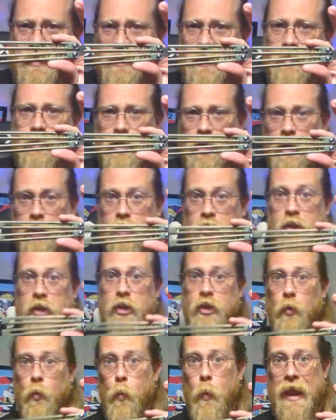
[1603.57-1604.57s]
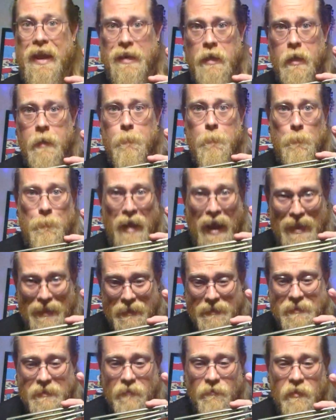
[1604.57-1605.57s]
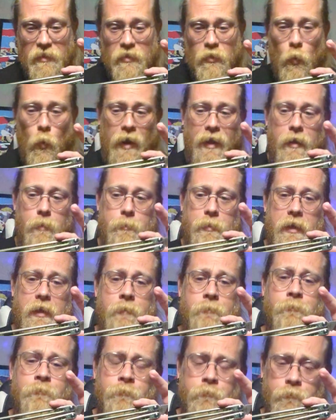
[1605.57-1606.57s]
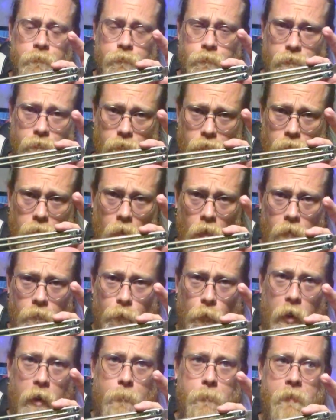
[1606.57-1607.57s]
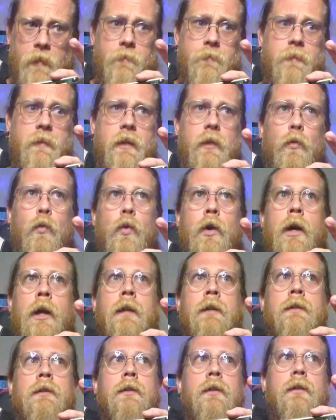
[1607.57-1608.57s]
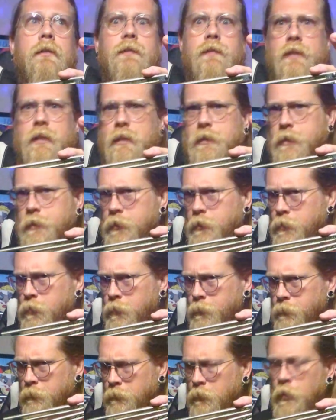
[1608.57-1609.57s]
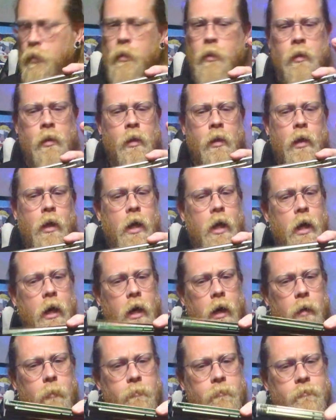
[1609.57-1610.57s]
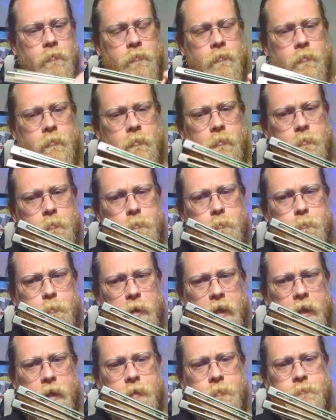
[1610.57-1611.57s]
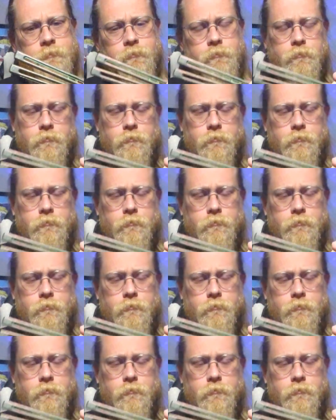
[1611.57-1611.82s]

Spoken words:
think, changed the weight and balance of this quite a bit from the V1 to the V2. But